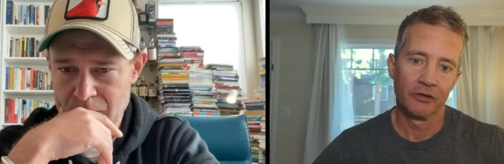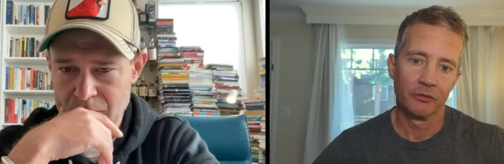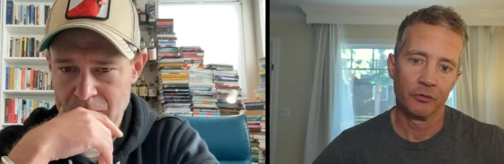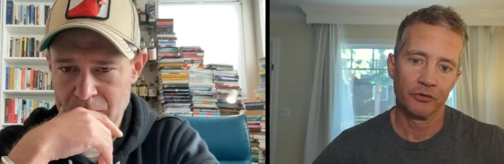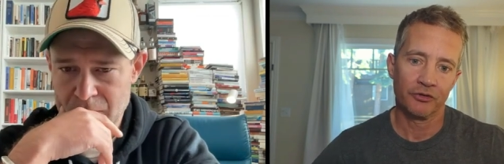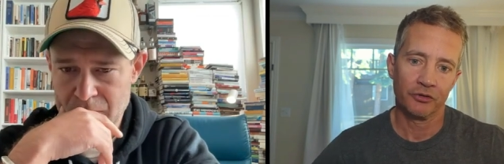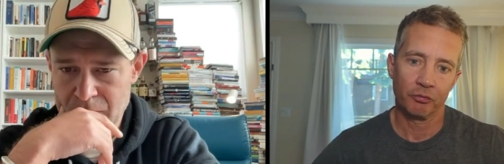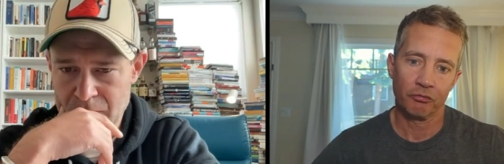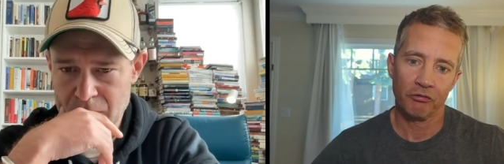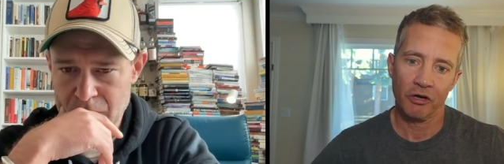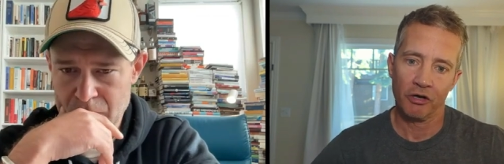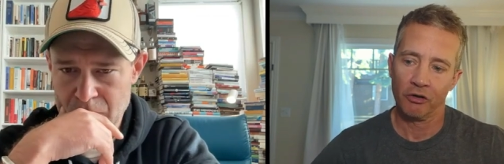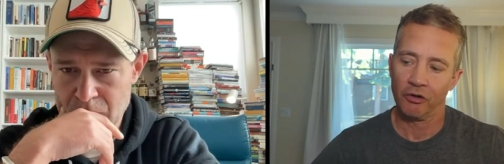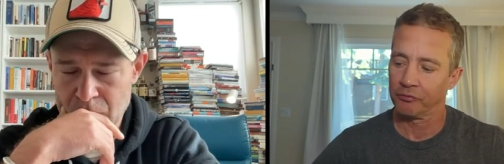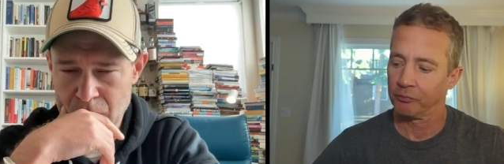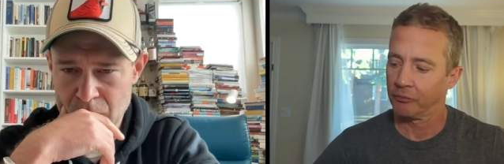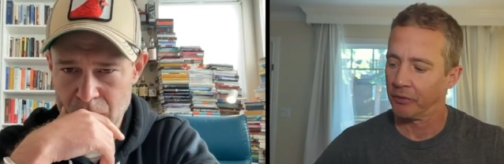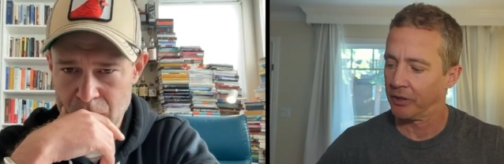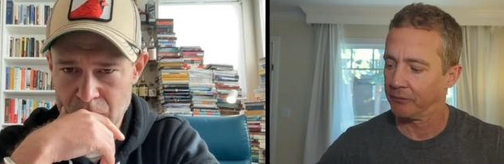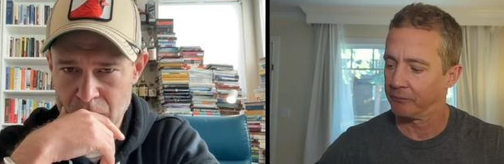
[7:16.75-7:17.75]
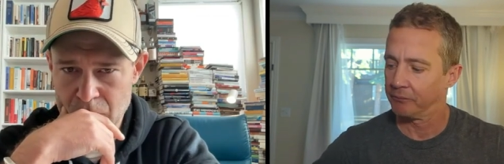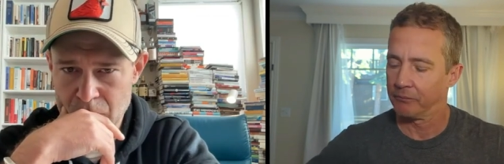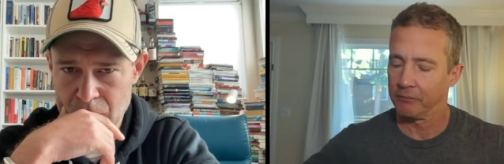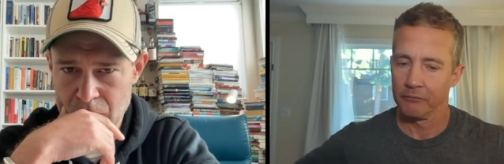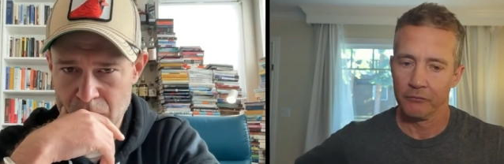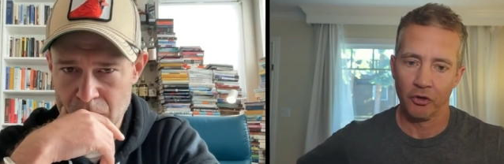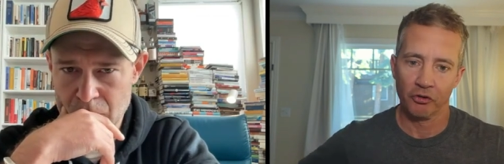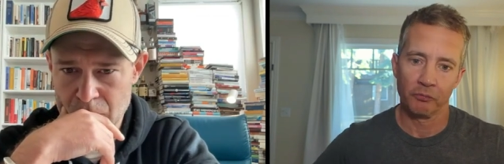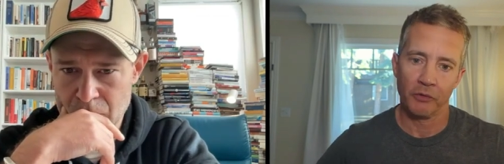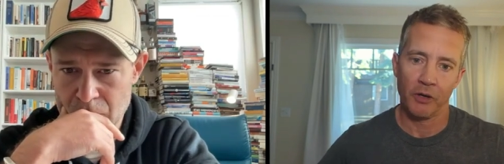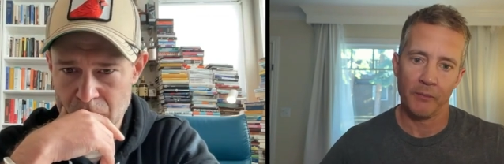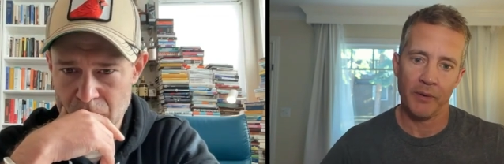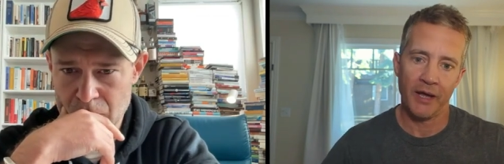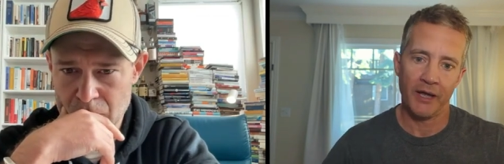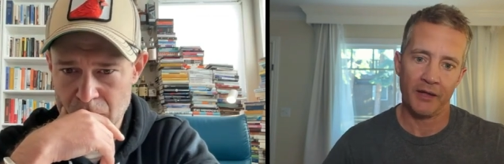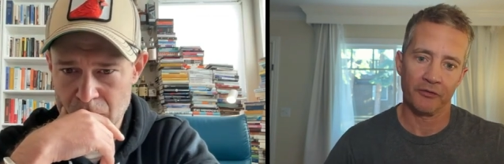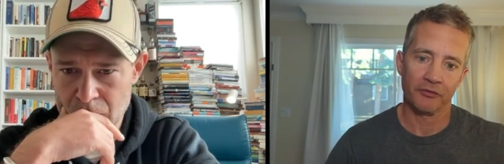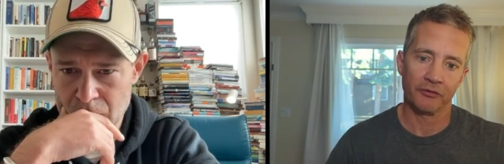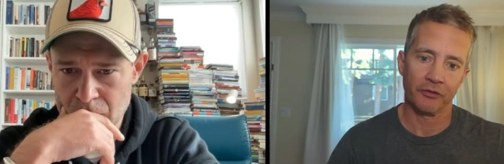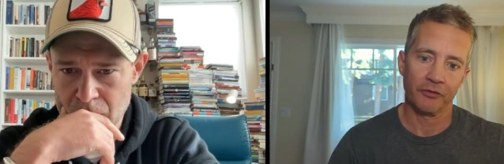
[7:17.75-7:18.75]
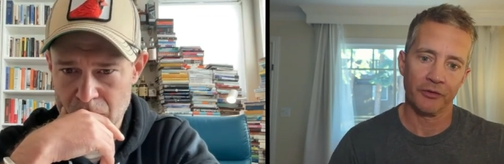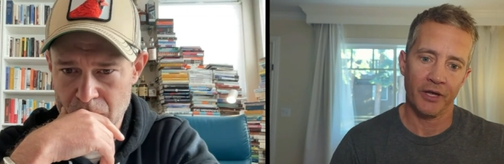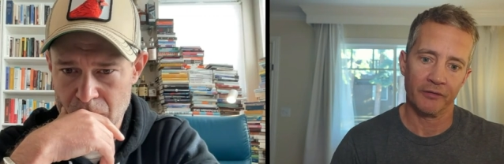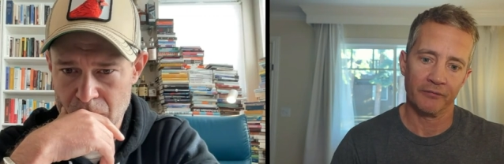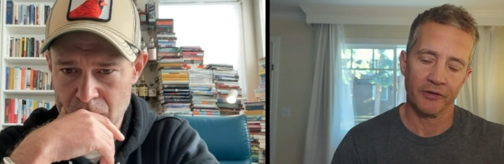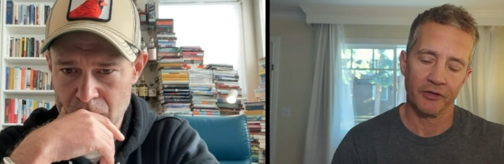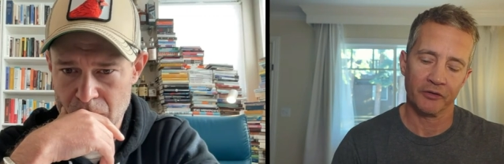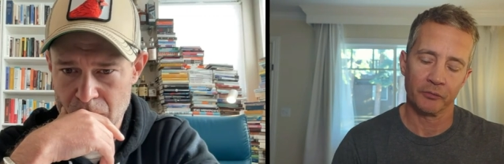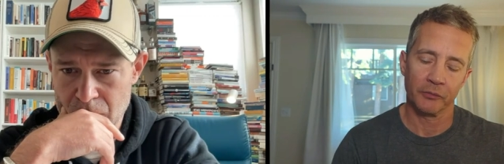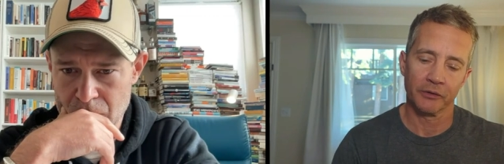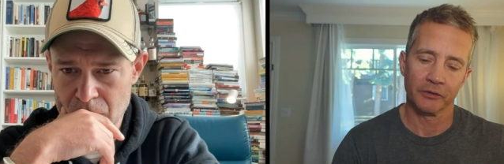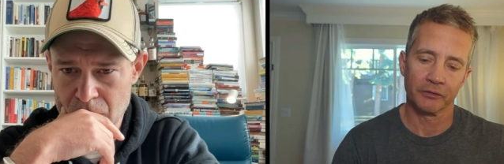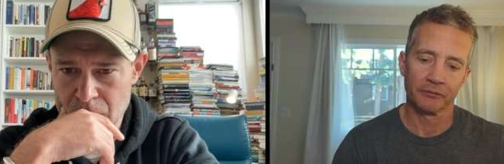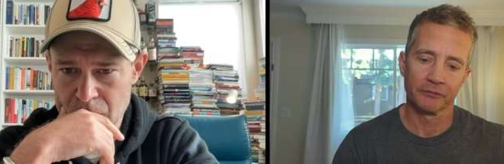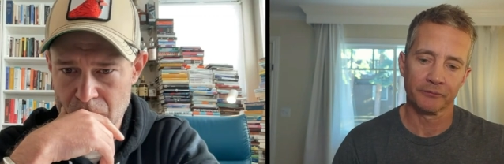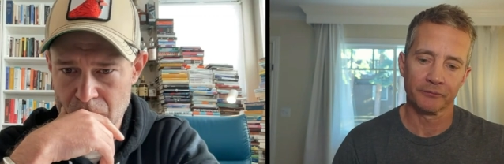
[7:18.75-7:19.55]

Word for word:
Speaker 1: which is where I lost my pants on that investment.